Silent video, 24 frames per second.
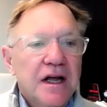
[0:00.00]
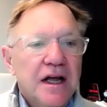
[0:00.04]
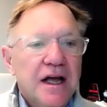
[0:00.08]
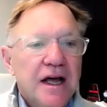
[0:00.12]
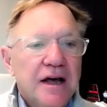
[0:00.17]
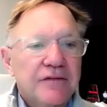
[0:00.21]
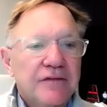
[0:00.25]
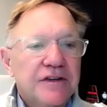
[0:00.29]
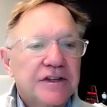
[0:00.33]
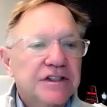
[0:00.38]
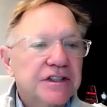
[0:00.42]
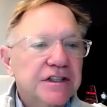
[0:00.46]

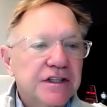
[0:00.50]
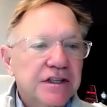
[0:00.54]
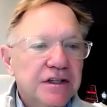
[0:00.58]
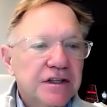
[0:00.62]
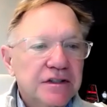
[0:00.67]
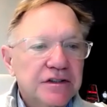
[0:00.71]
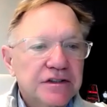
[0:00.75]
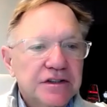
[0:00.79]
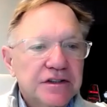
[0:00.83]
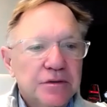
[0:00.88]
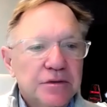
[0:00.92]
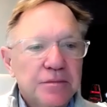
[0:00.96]
have the
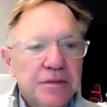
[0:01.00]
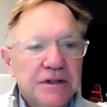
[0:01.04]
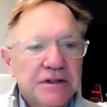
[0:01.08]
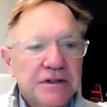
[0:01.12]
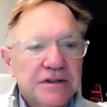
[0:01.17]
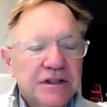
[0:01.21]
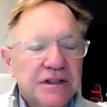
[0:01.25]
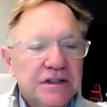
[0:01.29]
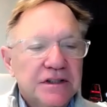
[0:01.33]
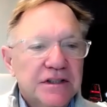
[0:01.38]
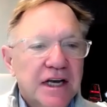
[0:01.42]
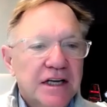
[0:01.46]
skills to be
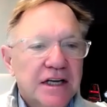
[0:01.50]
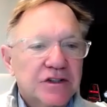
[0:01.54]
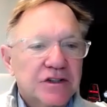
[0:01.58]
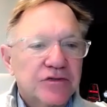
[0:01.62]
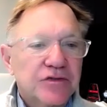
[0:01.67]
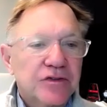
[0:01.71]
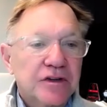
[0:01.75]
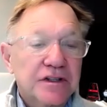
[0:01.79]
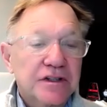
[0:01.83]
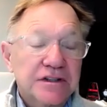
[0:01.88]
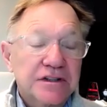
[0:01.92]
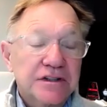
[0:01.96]

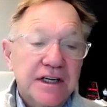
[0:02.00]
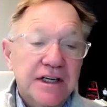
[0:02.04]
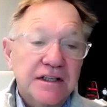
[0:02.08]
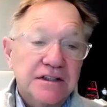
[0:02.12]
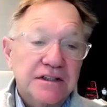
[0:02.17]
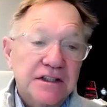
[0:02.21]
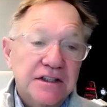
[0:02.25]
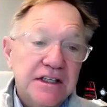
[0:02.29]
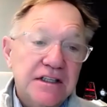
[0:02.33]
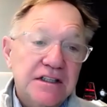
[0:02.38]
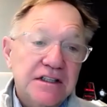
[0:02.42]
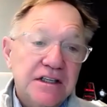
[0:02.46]
successful, because
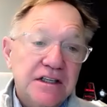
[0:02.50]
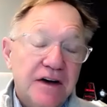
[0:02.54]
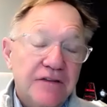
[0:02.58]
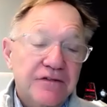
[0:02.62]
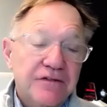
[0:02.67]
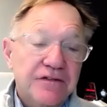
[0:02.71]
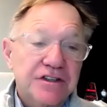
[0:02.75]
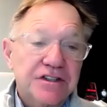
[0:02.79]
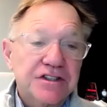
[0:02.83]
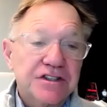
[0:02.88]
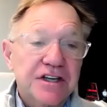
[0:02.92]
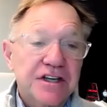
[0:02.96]
that's the
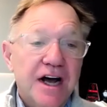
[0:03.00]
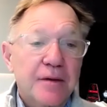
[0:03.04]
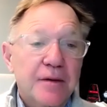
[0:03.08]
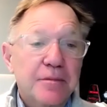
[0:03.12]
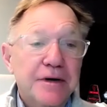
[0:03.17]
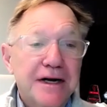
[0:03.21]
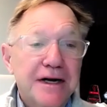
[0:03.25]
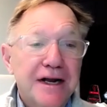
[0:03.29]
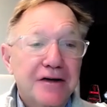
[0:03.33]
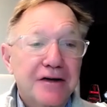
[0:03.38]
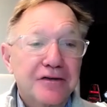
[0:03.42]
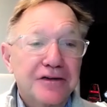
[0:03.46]
toughest job
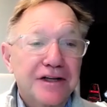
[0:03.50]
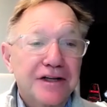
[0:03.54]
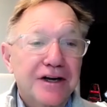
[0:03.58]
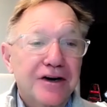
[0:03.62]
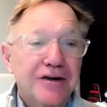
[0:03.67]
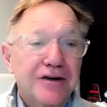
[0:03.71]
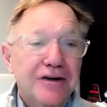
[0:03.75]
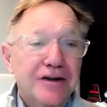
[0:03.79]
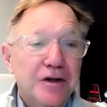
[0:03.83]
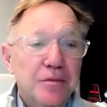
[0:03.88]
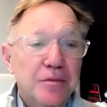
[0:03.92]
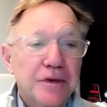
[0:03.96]
in
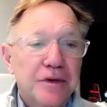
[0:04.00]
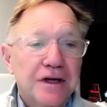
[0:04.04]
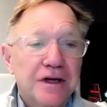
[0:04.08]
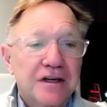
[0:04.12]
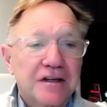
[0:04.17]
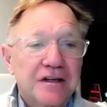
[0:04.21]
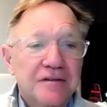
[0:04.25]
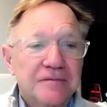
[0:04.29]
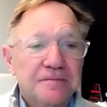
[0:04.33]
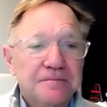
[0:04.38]
healthcare, in the middle.